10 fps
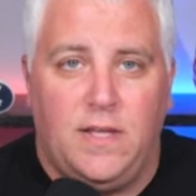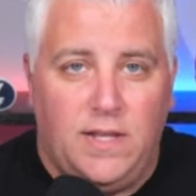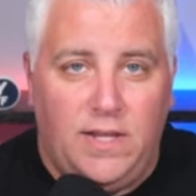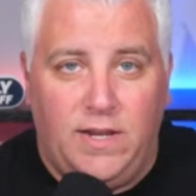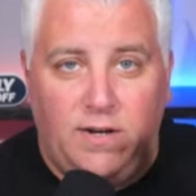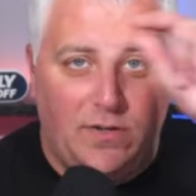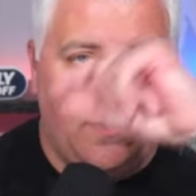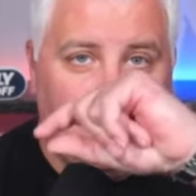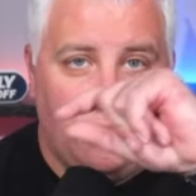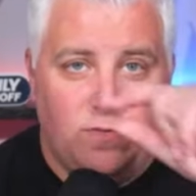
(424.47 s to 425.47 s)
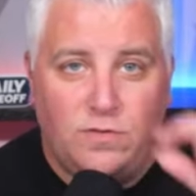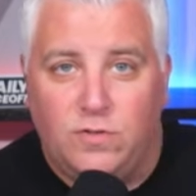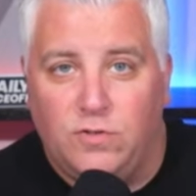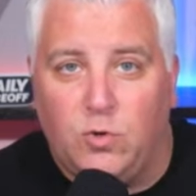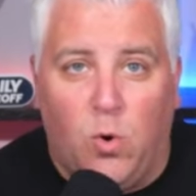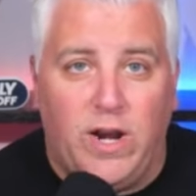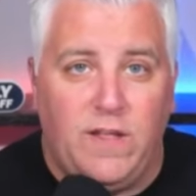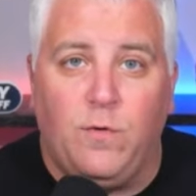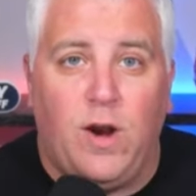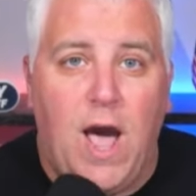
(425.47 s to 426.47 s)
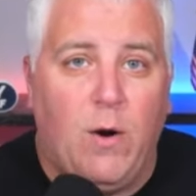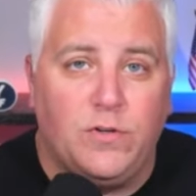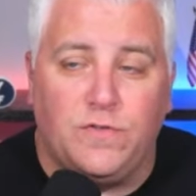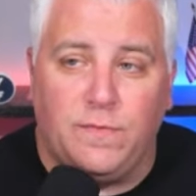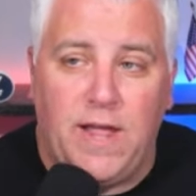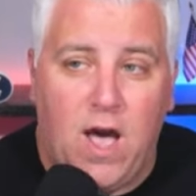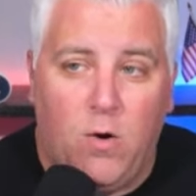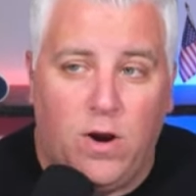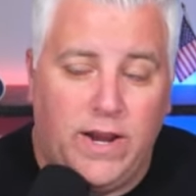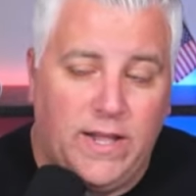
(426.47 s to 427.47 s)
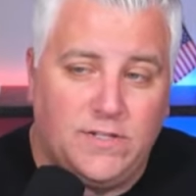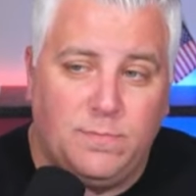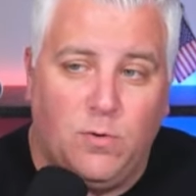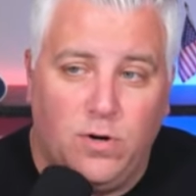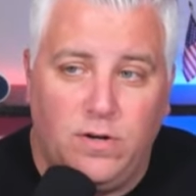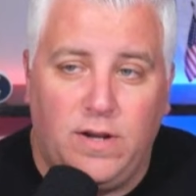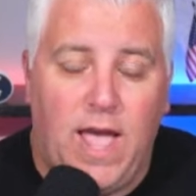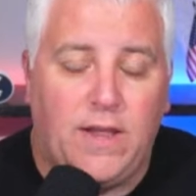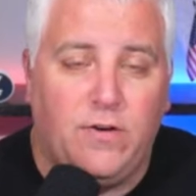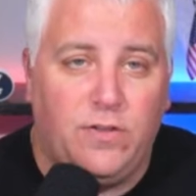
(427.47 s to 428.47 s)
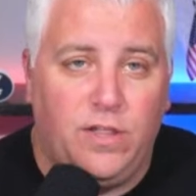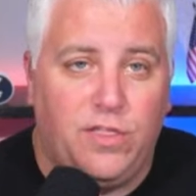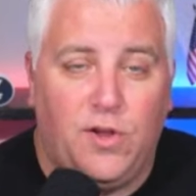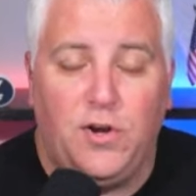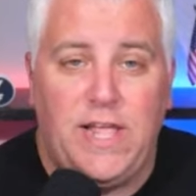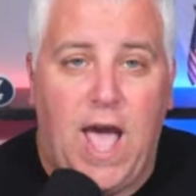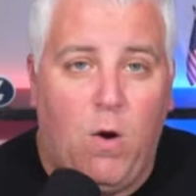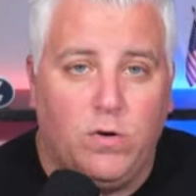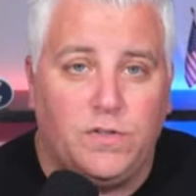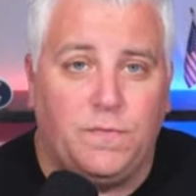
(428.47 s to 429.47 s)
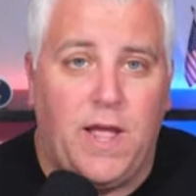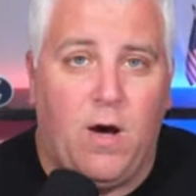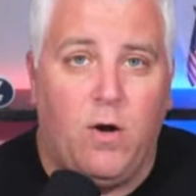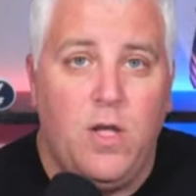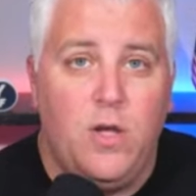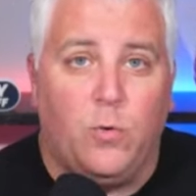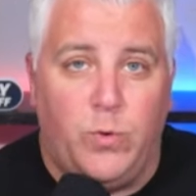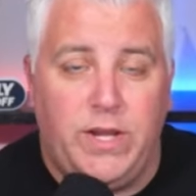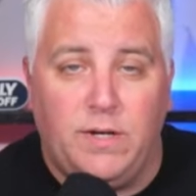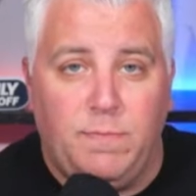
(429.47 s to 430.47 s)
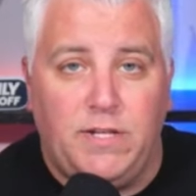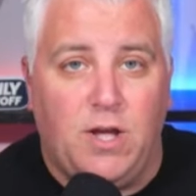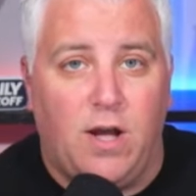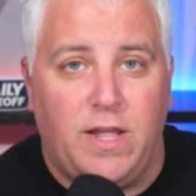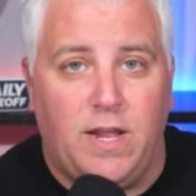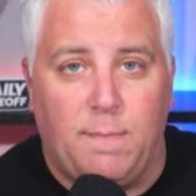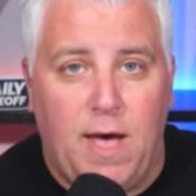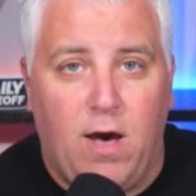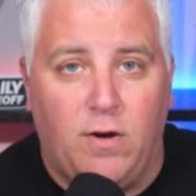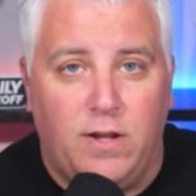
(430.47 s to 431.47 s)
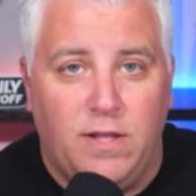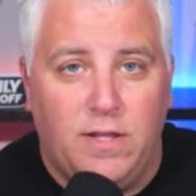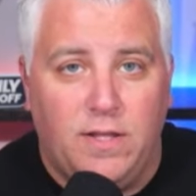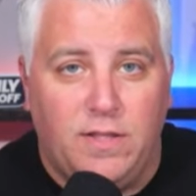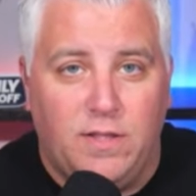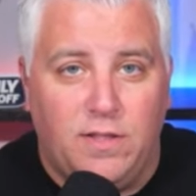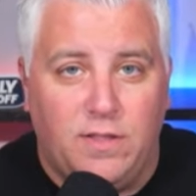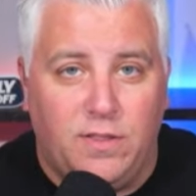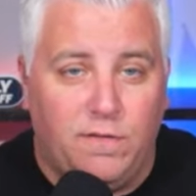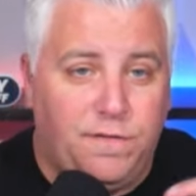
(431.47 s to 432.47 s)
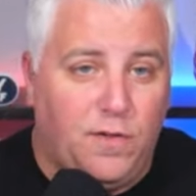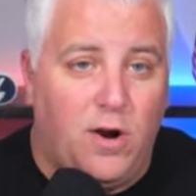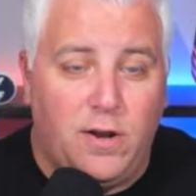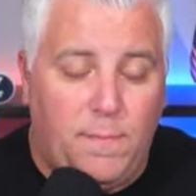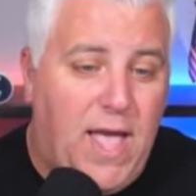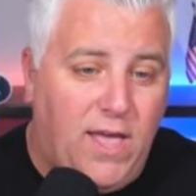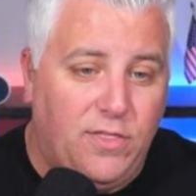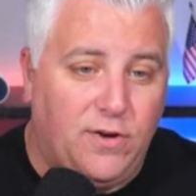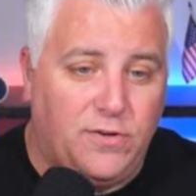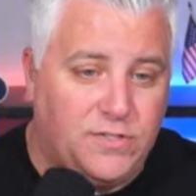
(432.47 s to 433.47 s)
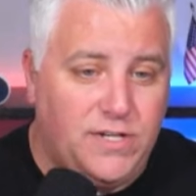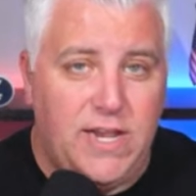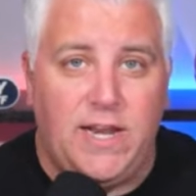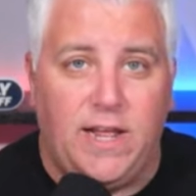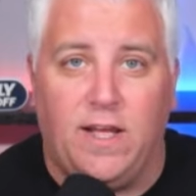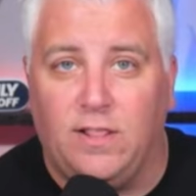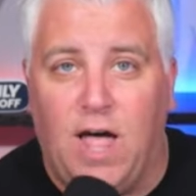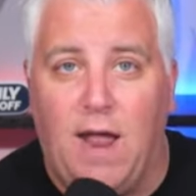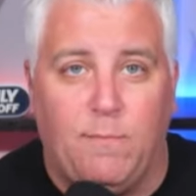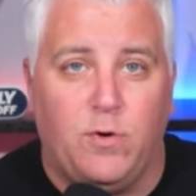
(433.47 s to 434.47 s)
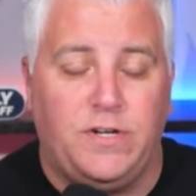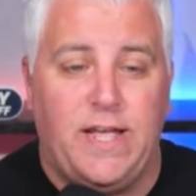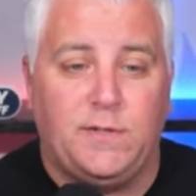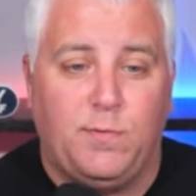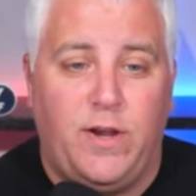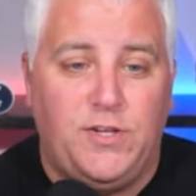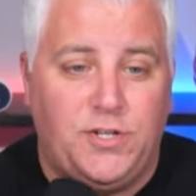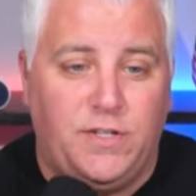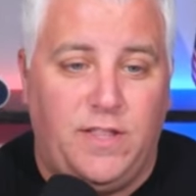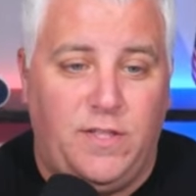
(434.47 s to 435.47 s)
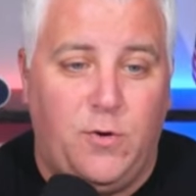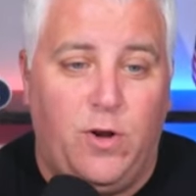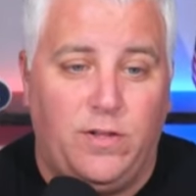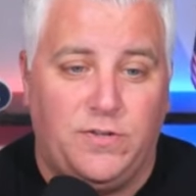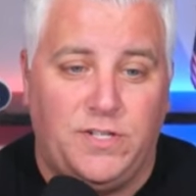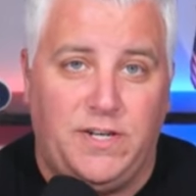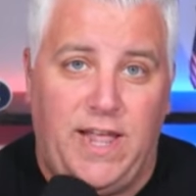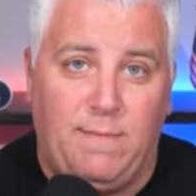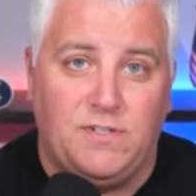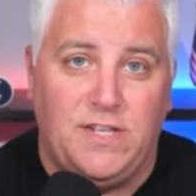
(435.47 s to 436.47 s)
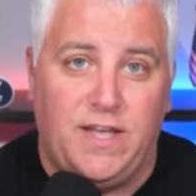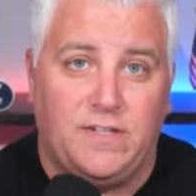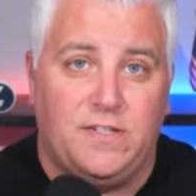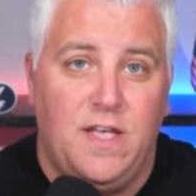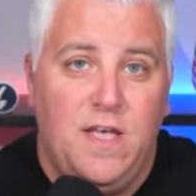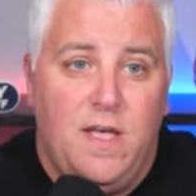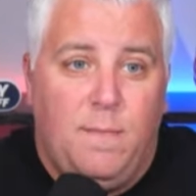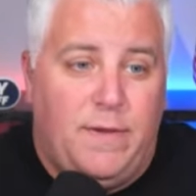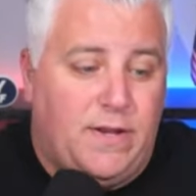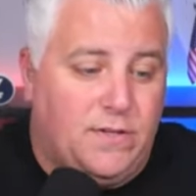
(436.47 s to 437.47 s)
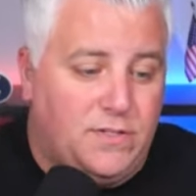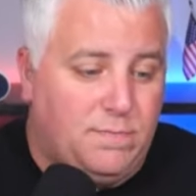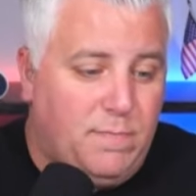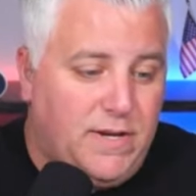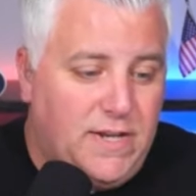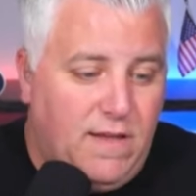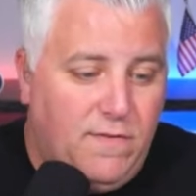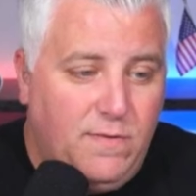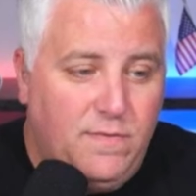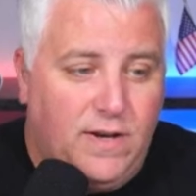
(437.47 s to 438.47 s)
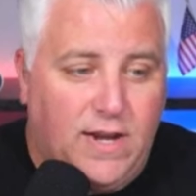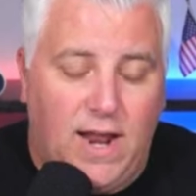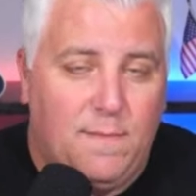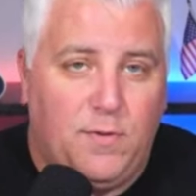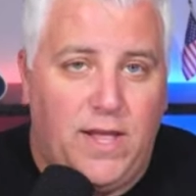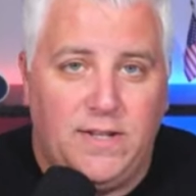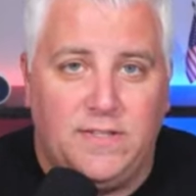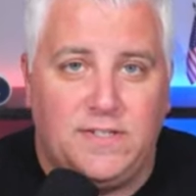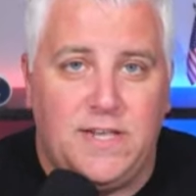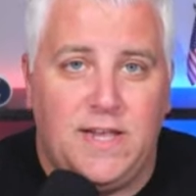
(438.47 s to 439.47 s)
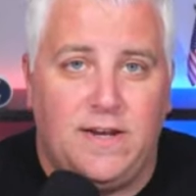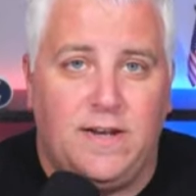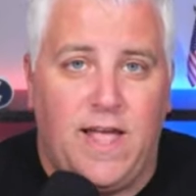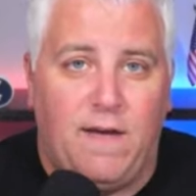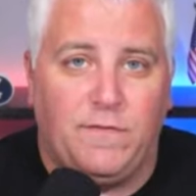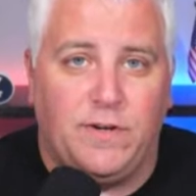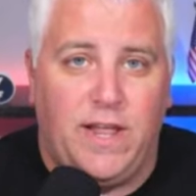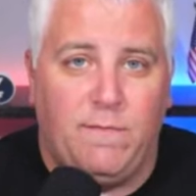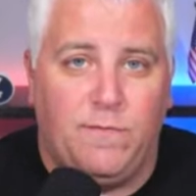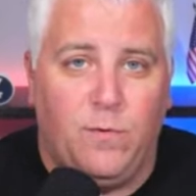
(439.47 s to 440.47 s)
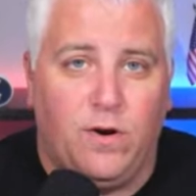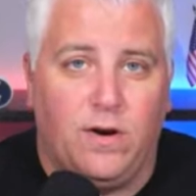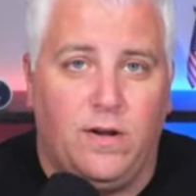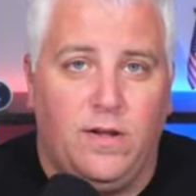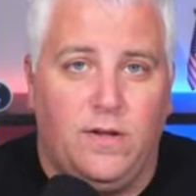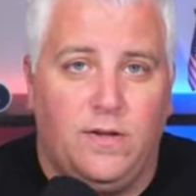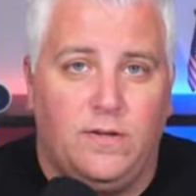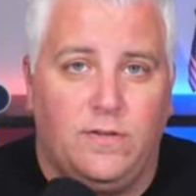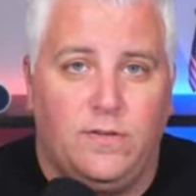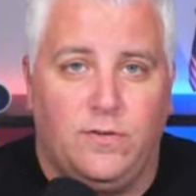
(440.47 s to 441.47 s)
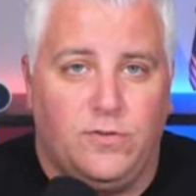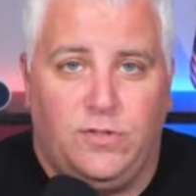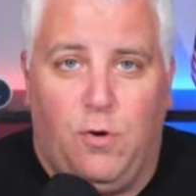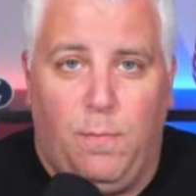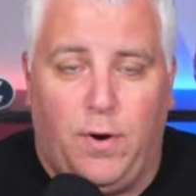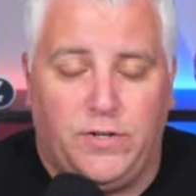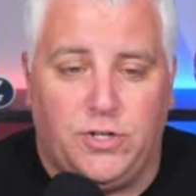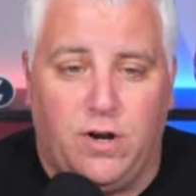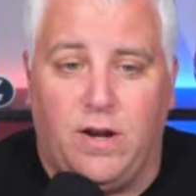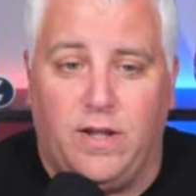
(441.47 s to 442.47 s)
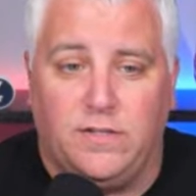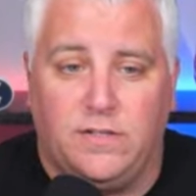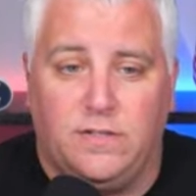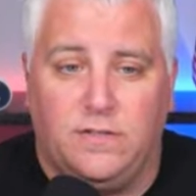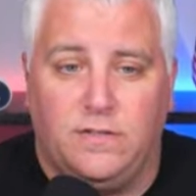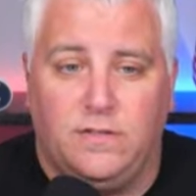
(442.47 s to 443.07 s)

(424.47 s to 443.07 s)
In 24 hours from now, or I guess more accurately, 30 hours from now, we could be talking about the Florida Panthers needing a lot more desperation than the Oilers in game six because McDavid kind of planted the seed after game four. There's no pressure on us.